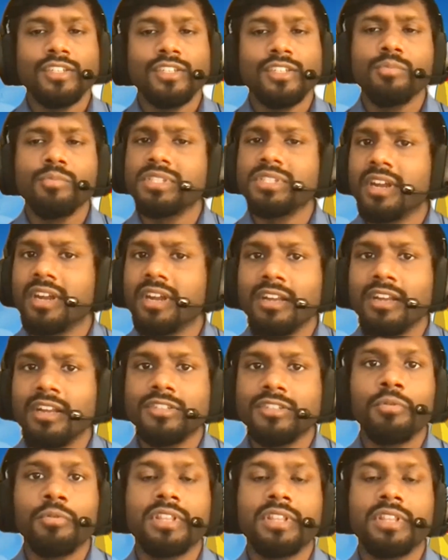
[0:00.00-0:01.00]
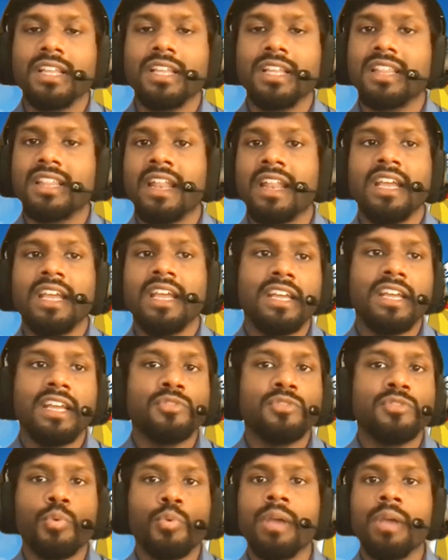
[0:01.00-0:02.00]
Don't be scared. Don't think that it
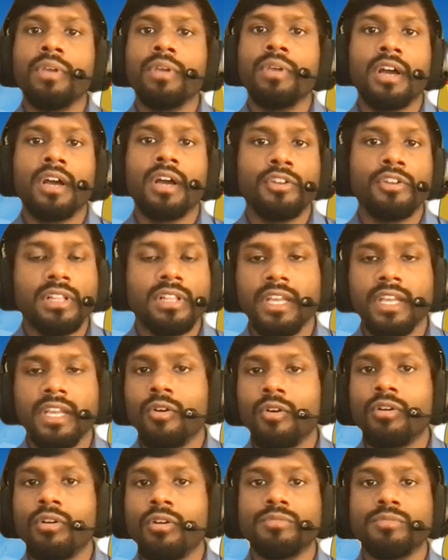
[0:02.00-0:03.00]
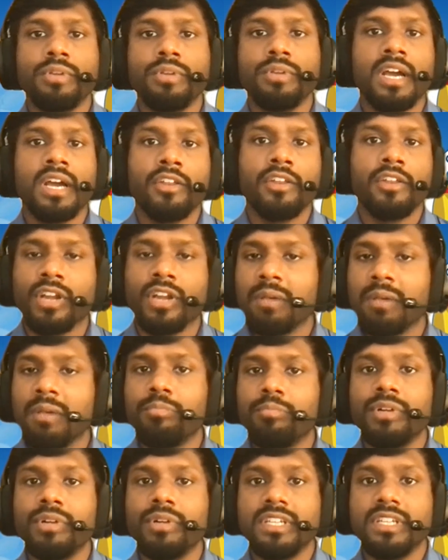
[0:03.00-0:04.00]
is way beyond your league or it's beyond your
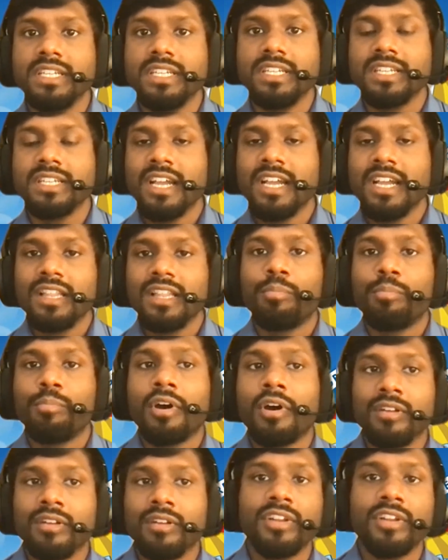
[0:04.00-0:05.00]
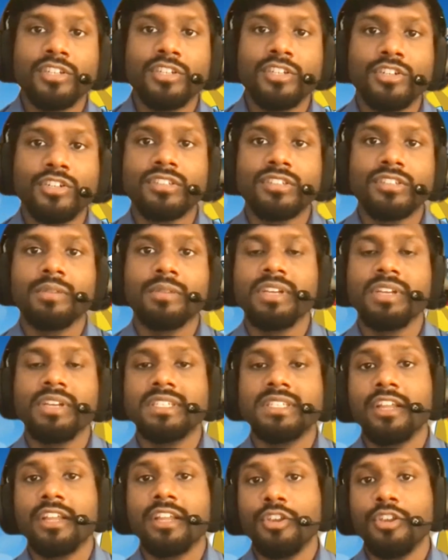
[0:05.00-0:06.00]
capabilities. The part of an internship
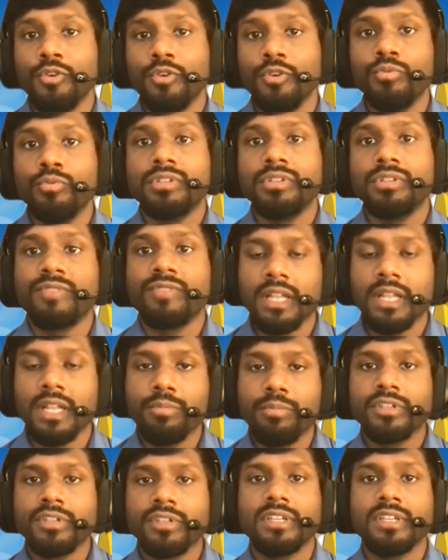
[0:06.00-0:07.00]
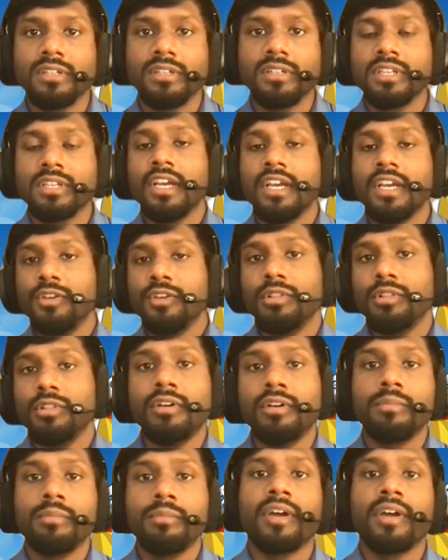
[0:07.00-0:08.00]
is that you develop your skills, you
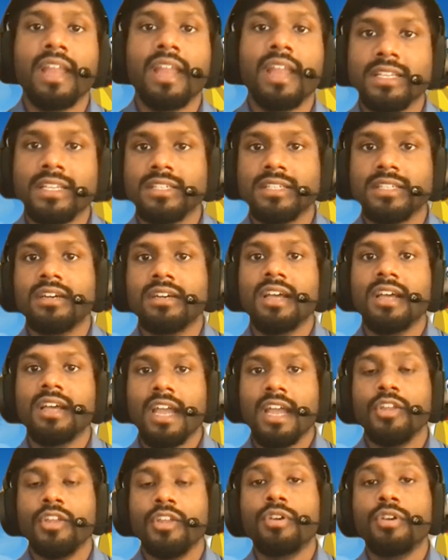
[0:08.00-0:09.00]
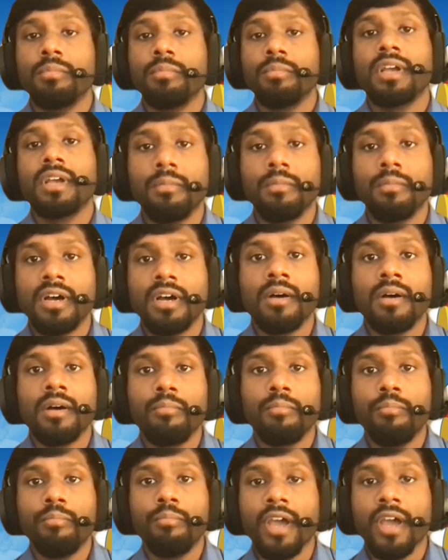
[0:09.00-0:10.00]
learn about NASA, and you can become uh,
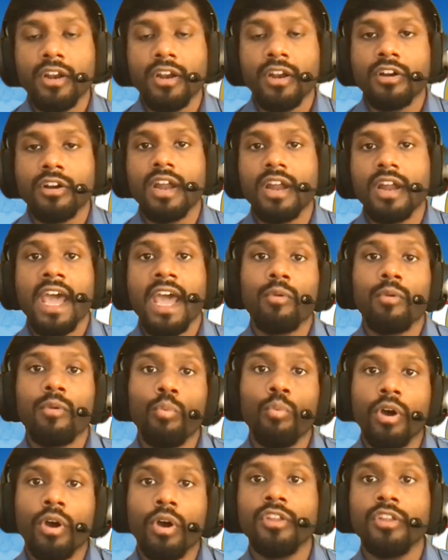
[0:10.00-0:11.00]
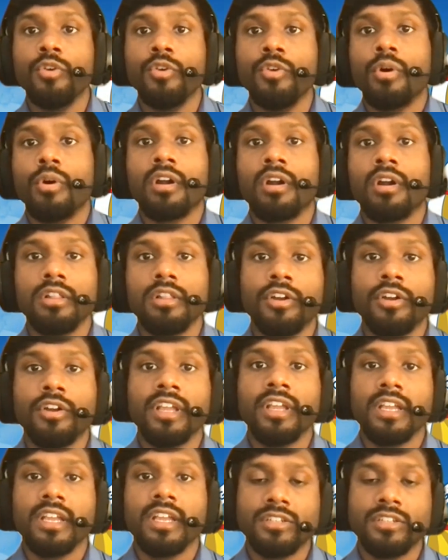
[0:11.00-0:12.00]
better at what you are
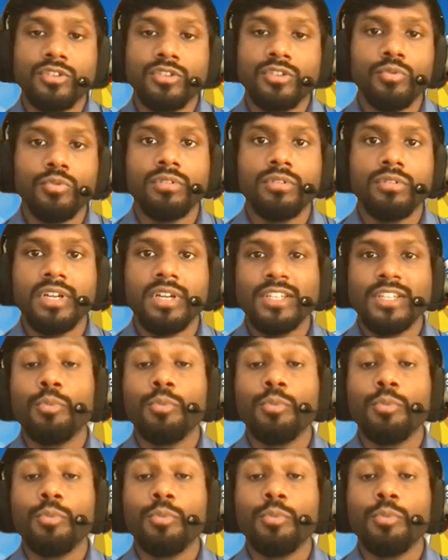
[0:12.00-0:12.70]
learning in school.